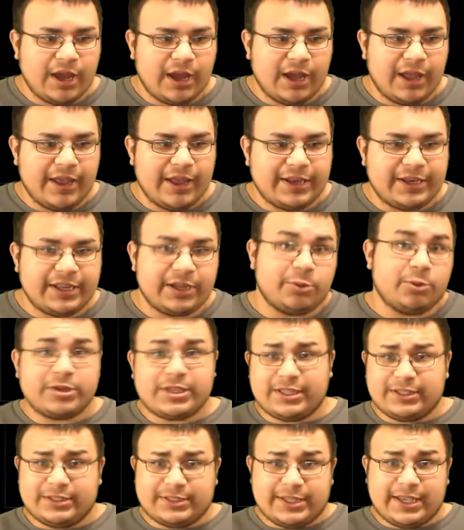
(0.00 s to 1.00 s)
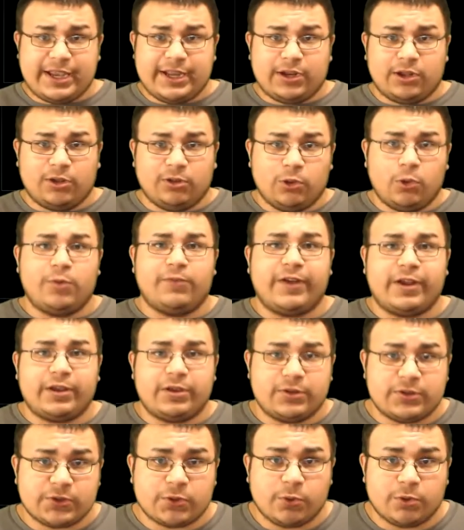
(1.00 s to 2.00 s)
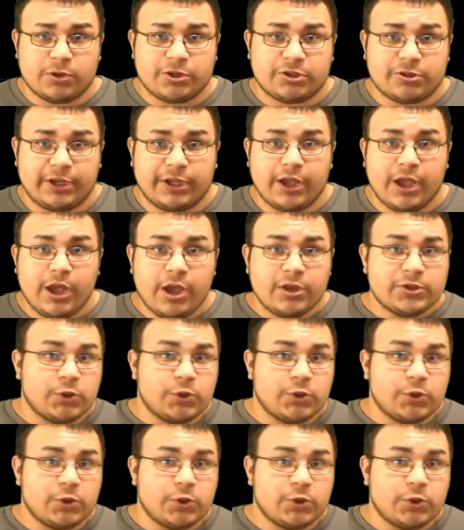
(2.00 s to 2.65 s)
and it will contain a low value score streak.